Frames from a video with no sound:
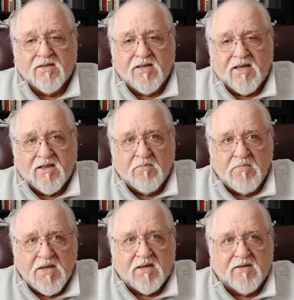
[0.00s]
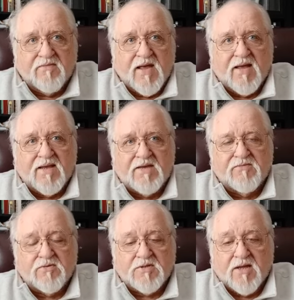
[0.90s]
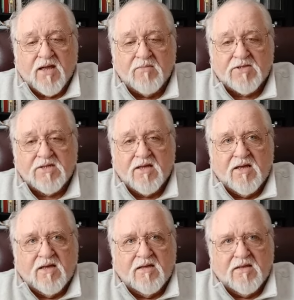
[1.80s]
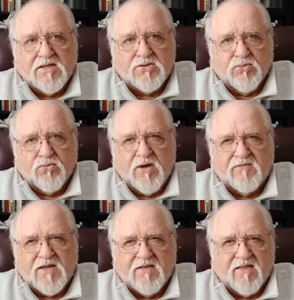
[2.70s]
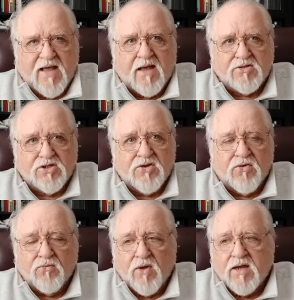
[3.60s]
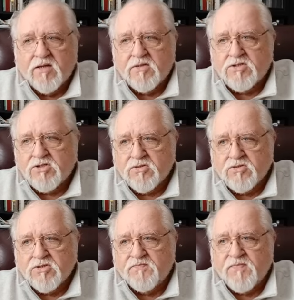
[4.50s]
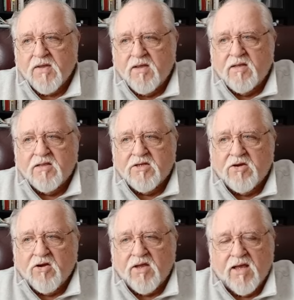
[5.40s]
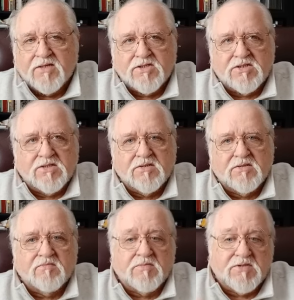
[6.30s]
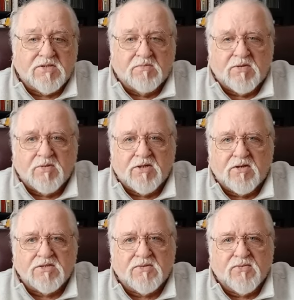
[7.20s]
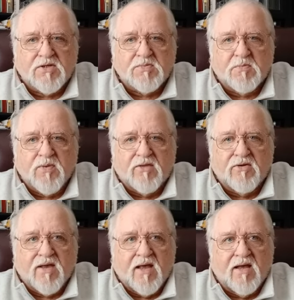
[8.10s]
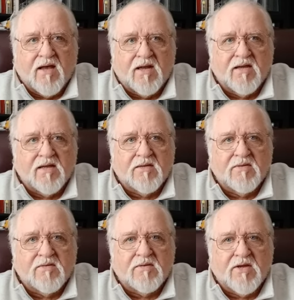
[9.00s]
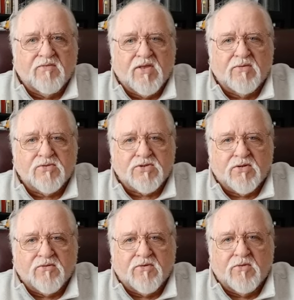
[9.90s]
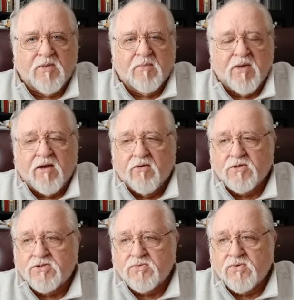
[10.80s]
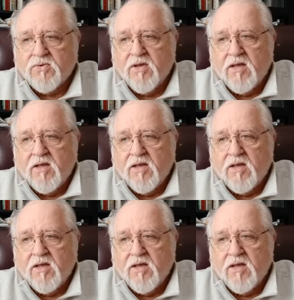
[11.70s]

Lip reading: in the middle of that evil time is this roughly 1,000-year reign of the church. The Dark Ages, simply because it was rather chaotic and everything was controlled by power and sword.